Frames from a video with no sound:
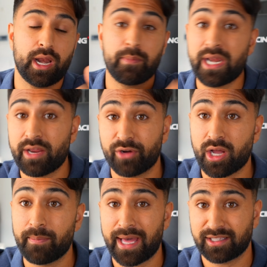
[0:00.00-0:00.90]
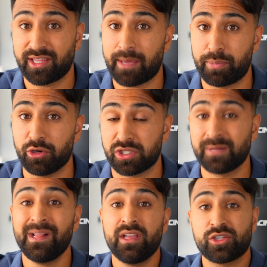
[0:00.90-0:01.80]
I may never come back to that
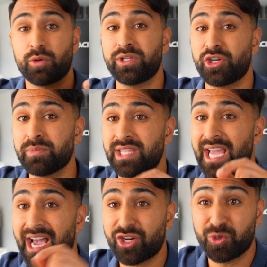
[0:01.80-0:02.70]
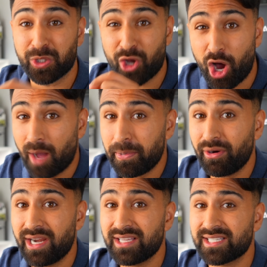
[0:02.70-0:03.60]
post. So in terms of the actual
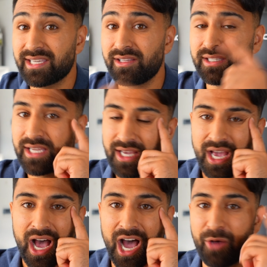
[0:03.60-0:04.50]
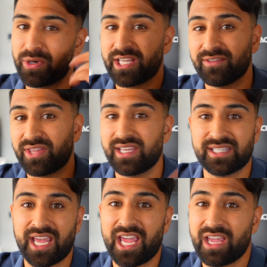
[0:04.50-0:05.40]
copywriting skills, I would give
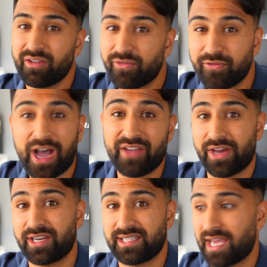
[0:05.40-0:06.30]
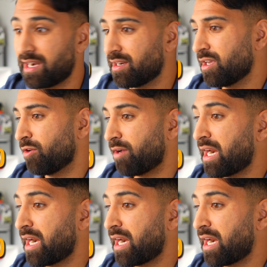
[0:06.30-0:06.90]
this a 5 out of 10, right?